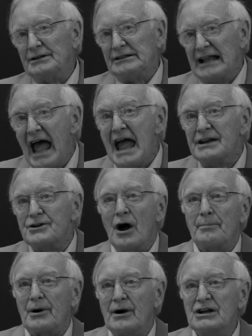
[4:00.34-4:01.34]
and
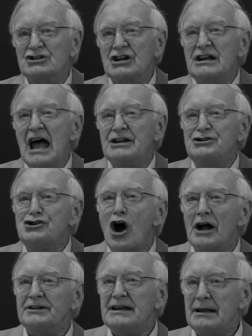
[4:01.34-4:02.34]
land operation had
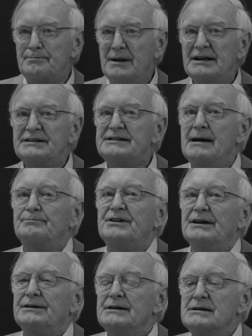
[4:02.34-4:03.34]
not yet been
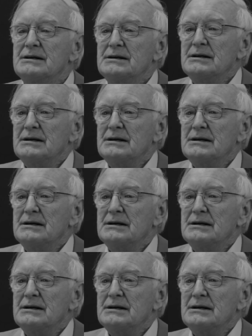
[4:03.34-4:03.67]
attempted,